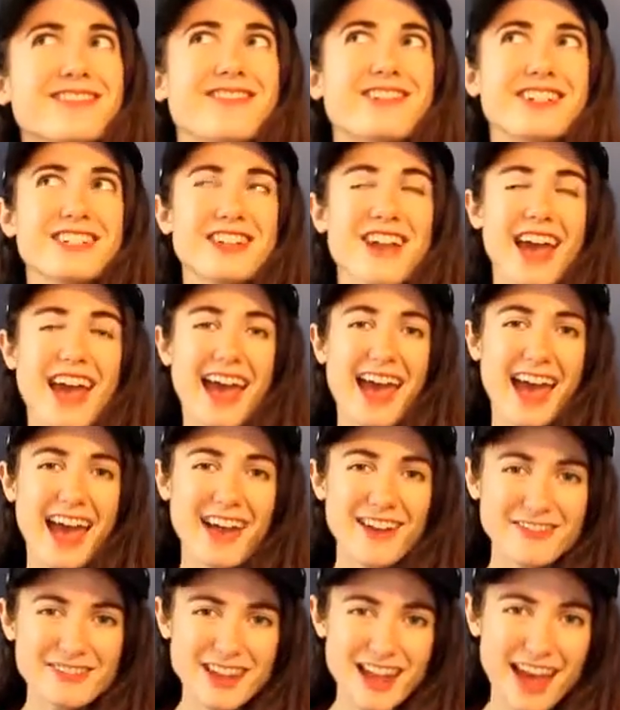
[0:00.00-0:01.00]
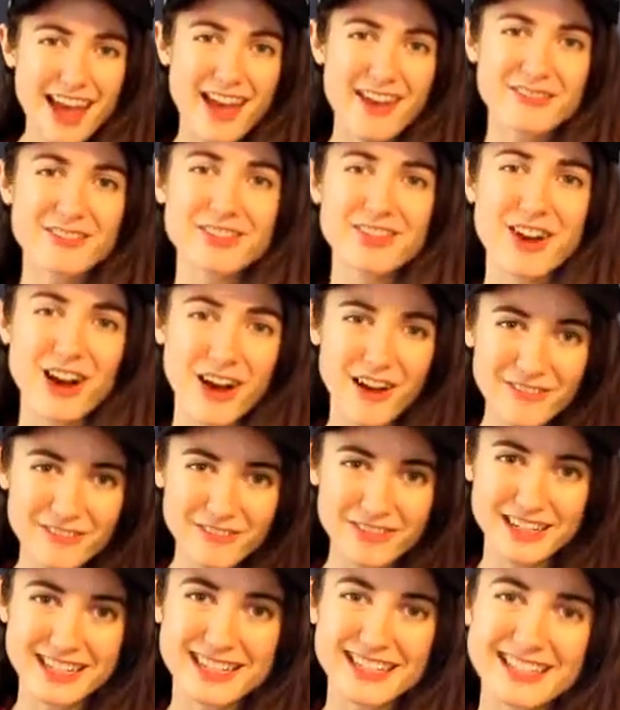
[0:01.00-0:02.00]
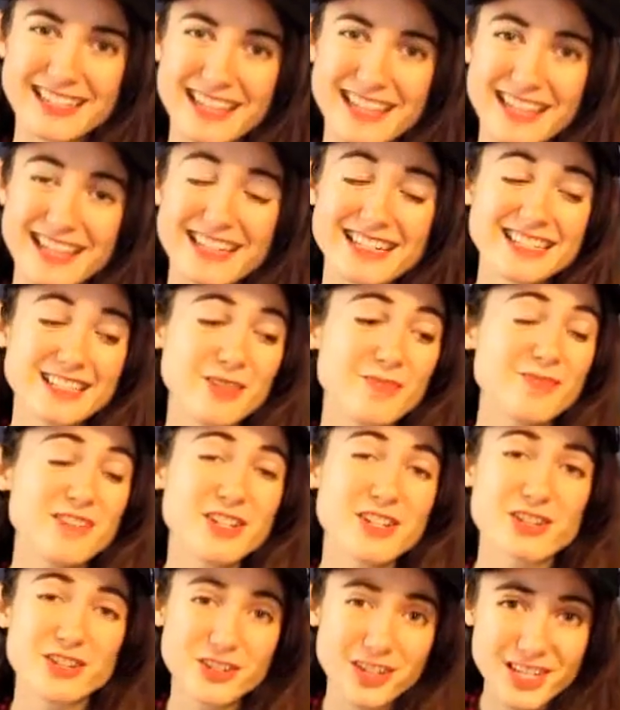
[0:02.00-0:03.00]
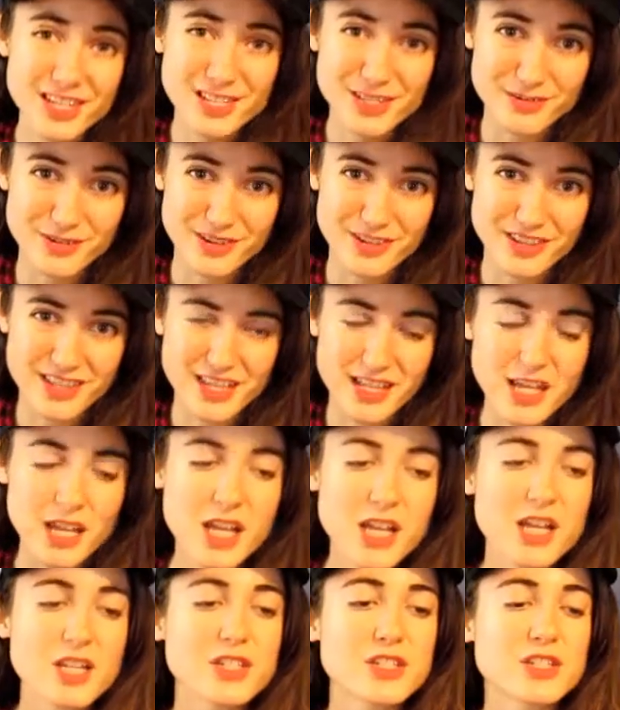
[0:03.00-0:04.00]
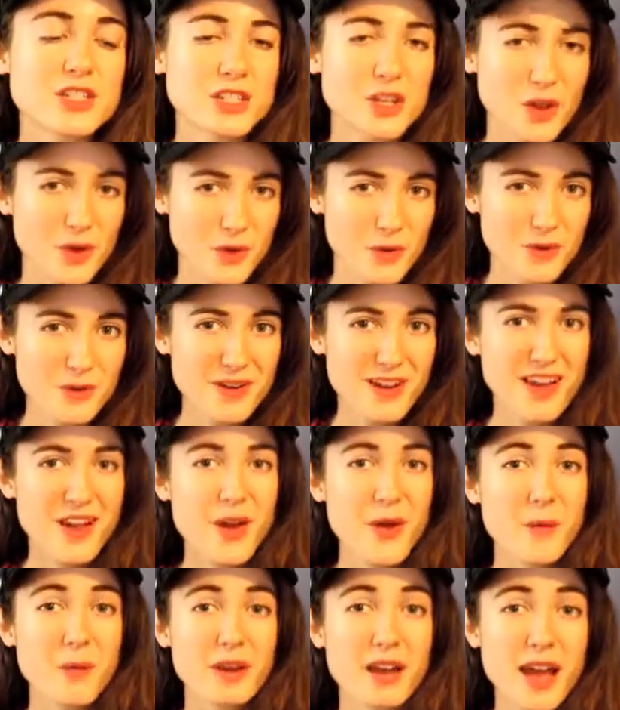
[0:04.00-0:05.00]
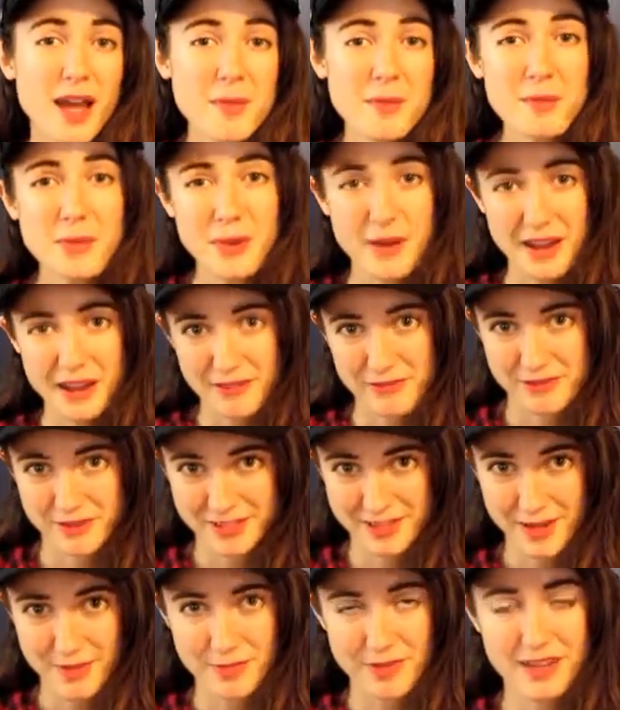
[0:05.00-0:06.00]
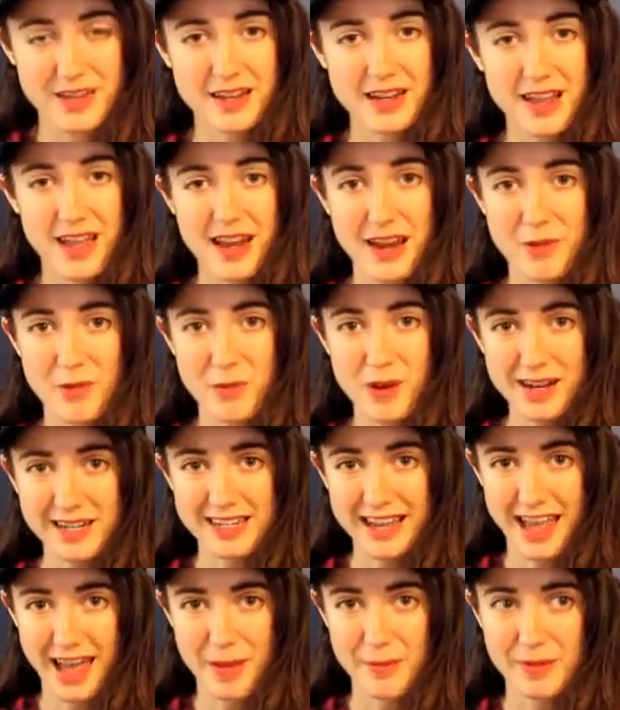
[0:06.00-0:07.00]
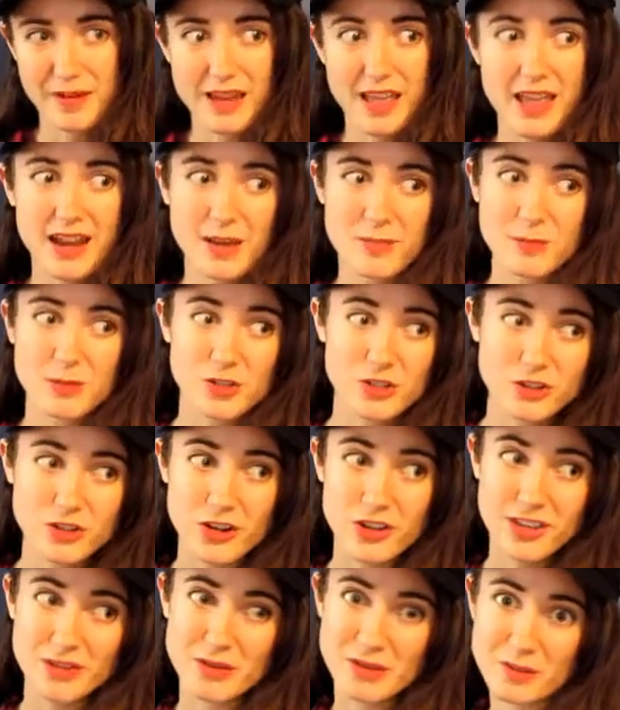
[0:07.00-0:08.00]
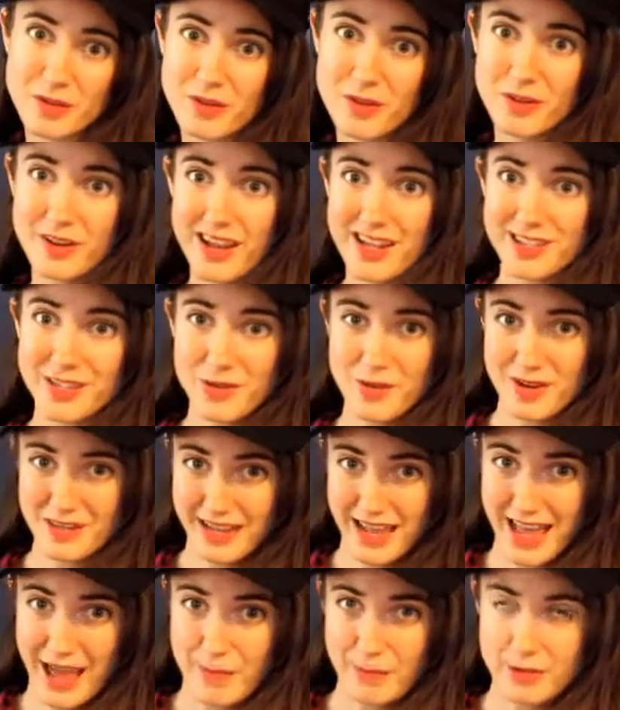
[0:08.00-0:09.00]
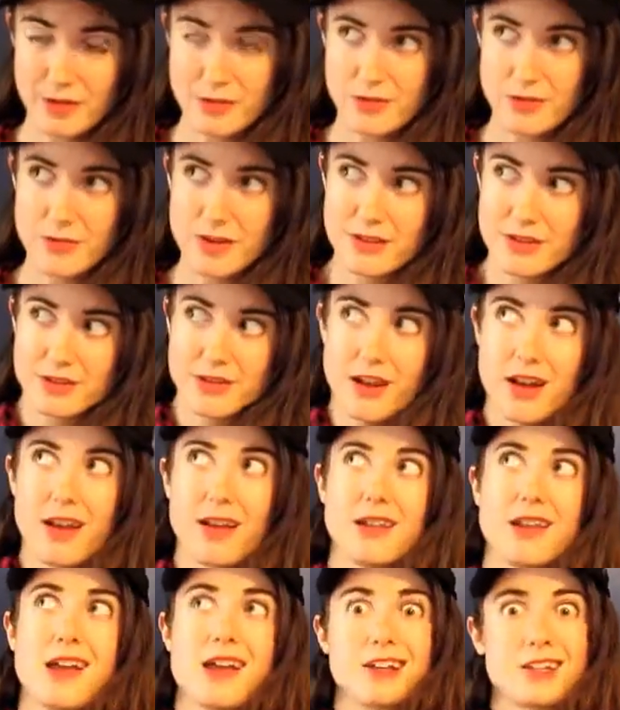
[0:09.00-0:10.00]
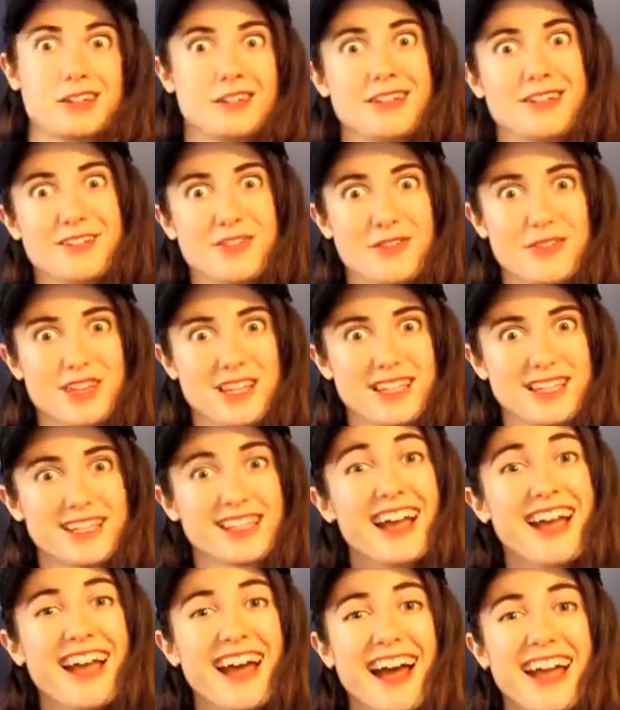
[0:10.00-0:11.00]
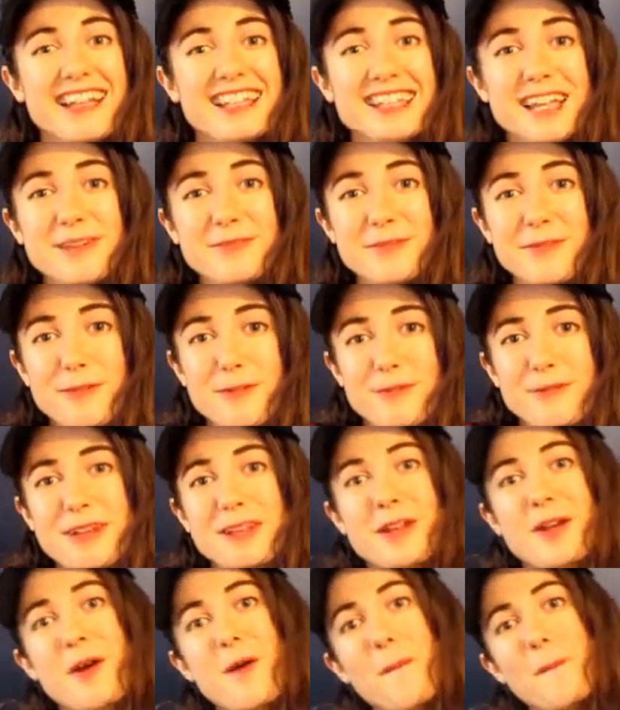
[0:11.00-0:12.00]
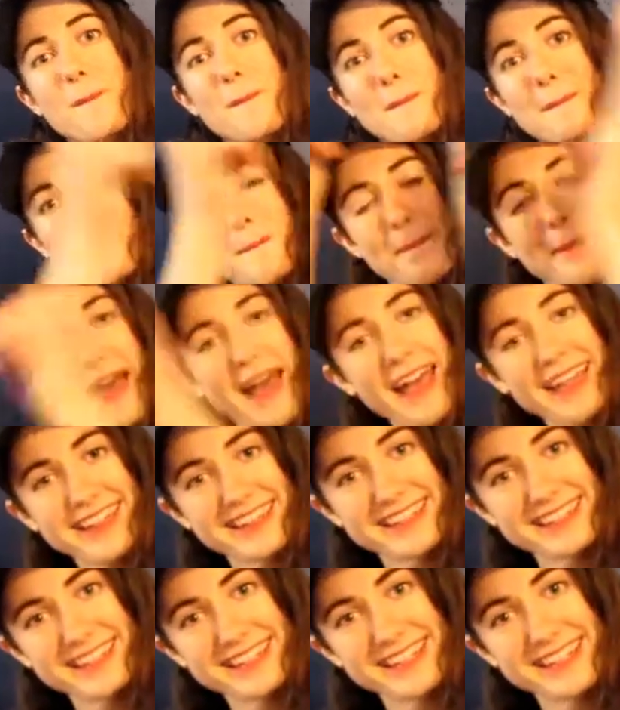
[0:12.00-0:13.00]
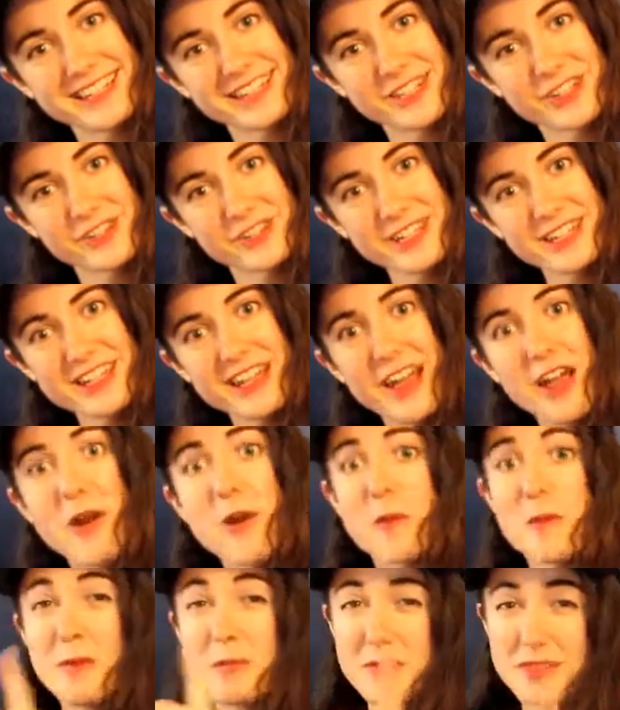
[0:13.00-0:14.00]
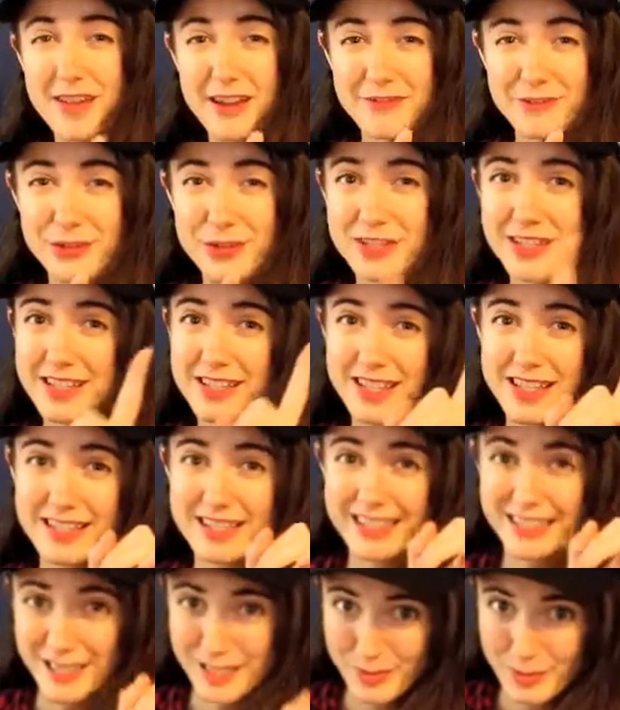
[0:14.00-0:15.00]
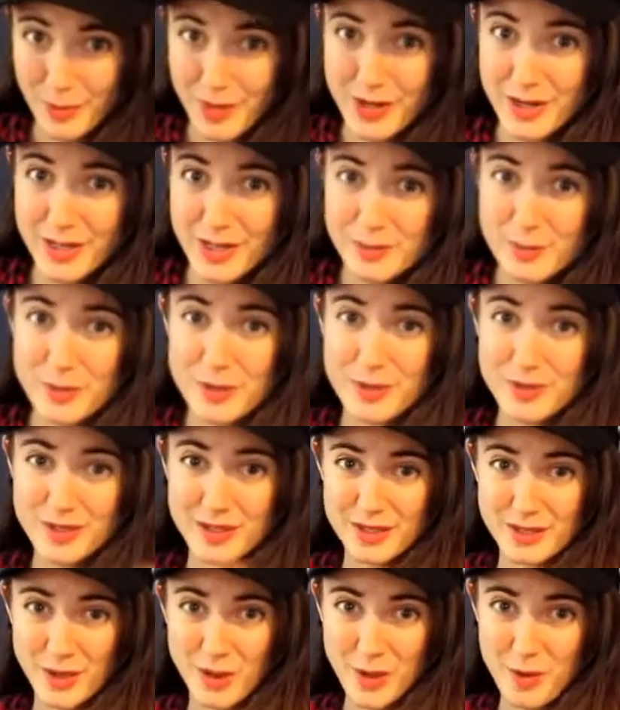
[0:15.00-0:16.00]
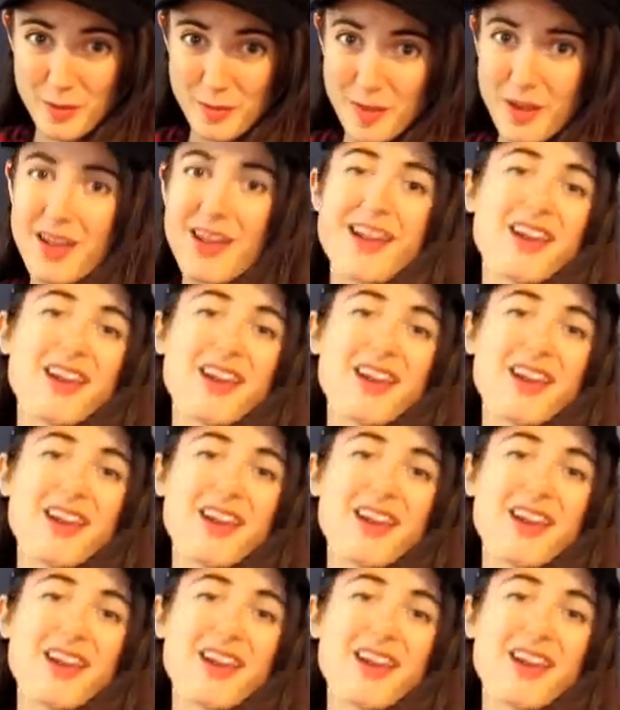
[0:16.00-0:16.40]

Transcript: Well, you have to have confidence in something trustworthy. So, when I'm praying for something and I want it to happen and I'm struggling with whether or not it's going to happen or whether God can actually do this, it's helpful for me to go back into history. Remember that verse that says experience produces hope?